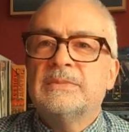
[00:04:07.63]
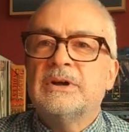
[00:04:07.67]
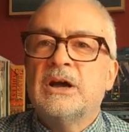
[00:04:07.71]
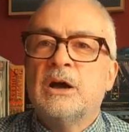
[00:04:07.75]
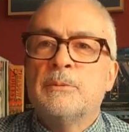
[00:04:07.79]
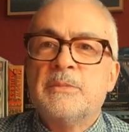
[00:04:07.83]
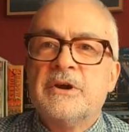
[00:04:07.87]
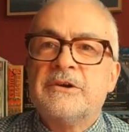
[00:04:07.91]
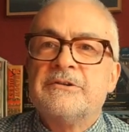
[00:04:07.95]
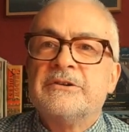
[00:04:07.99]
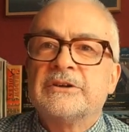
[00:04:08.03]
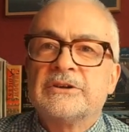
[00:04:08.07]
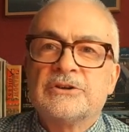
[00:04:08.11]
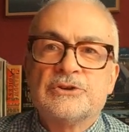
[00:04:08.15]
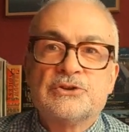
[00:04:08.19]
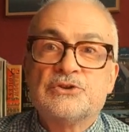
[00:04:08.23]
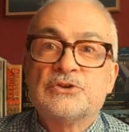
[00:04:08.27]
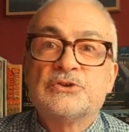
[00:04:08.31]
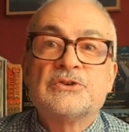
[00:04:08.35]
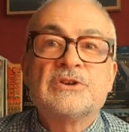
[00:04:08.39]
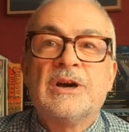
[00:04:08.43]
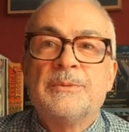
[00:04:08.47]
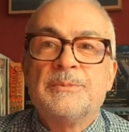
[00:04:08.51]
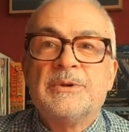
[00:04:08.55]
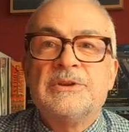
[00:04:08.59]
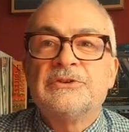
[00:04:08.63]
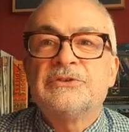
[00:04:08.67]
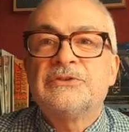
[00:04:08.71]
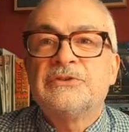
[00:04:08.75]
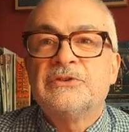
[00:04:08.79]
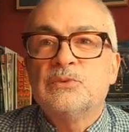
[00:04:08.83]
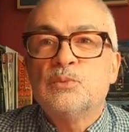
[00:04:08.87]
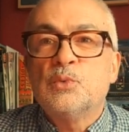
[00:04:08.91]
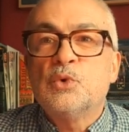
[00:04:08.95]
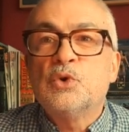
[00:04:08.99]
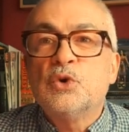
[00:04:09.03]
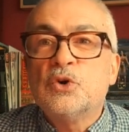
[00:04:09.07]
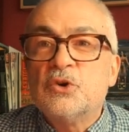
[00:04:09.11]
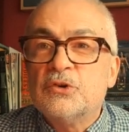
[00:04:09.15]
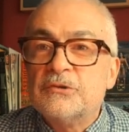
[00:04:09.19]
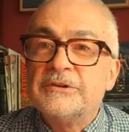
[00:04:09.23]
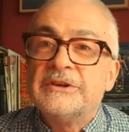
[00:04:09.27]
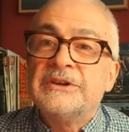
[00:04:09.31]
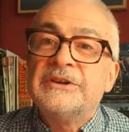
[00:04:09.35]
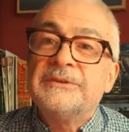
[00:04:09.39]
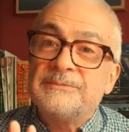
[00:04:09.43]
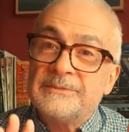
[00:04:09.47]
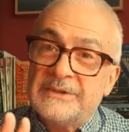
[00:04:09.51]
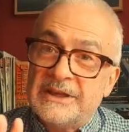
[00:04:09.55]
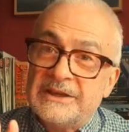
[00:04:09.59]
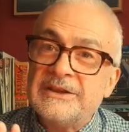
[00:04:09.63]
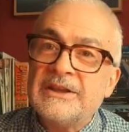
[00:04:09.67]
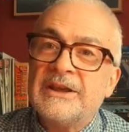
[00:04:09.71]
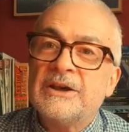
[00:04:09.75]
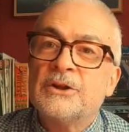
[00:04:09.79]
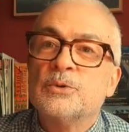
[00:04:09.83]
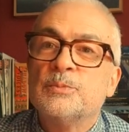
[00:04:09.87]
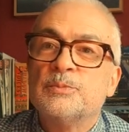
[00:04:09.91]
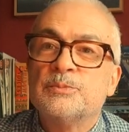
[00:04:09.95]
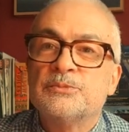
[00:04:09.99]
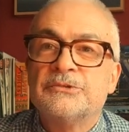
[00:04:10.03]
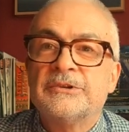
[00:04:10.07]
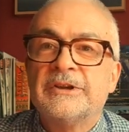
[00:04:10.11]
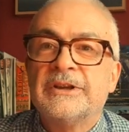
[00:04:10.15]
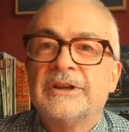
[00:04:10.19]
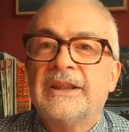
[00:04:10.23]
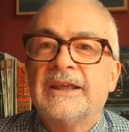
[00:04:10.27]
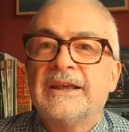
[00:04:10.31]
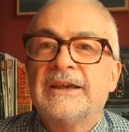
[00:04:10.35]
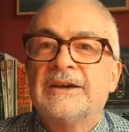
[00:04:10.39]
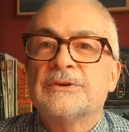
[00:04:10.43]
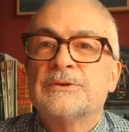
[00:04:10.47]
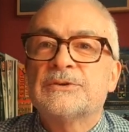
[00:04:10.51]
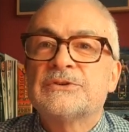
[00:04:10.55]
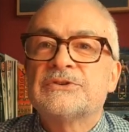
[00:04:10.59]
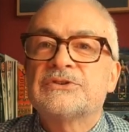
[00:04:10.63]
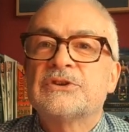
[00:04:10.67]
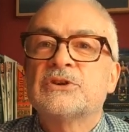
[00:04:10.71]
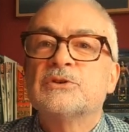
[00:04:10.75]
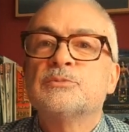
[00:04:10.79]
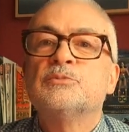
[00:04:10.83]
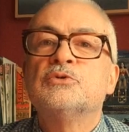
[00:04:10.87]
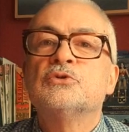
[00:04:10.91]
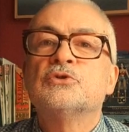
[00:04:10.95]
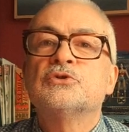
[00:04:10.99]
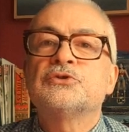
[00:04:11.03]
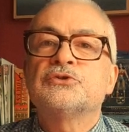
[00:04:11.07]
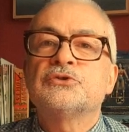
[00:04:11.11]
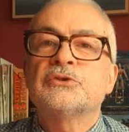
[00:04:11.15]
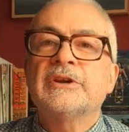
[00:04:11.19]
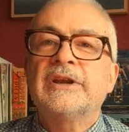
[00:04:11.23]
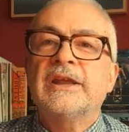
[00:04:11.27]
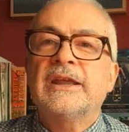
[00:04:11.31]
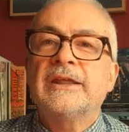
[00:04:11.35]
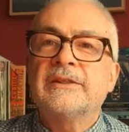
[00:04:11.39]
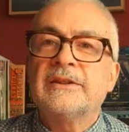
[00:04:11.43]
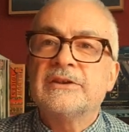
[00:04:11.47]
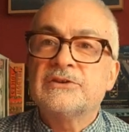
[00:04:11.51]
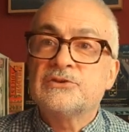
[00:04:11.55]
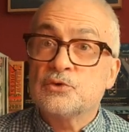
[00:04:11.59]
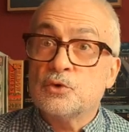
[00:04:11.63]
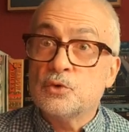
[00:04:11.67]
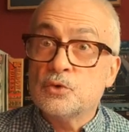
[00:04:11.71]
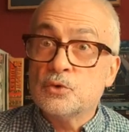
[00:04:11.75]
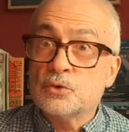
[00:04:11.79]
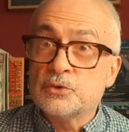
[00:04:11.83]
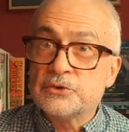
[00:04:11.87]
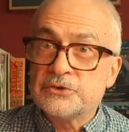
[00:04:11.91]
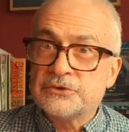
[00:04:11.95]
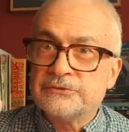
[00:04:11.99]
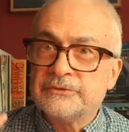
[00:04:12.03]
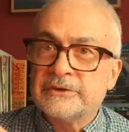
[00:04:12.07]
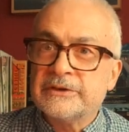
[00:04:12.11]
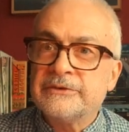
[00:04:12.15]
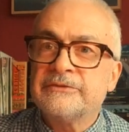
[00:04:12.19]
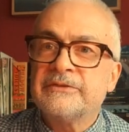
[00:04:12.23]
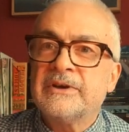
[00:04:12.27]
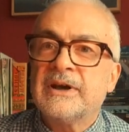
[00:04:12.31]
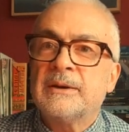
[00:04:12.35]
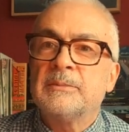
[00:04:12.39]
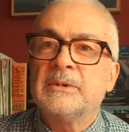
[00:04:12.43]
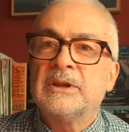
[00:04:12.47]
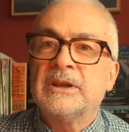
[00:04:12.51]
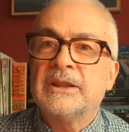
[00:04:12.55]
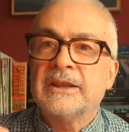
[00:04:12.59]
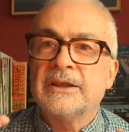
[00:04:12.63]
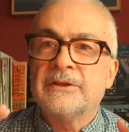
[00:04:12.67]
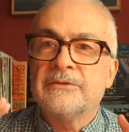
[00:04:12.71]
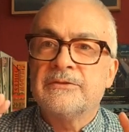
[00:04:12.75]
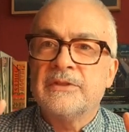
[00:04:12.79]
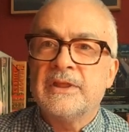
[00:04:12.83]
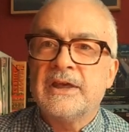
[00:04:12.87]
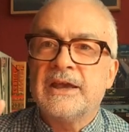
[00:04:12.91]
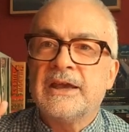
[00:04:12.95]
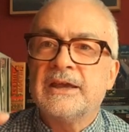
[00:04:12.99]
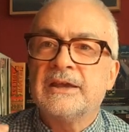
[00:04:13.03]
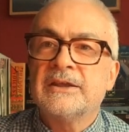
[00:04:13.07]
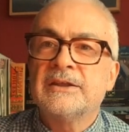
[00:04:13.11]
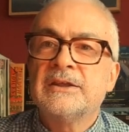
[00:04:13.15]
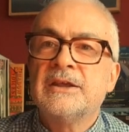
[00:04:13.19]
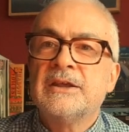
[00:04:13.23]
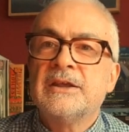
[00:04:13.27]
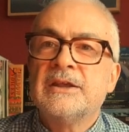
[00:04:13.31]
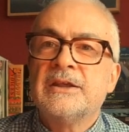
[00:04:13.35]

America should come into the war and, and help Britain out. So portraying this ordinary family and their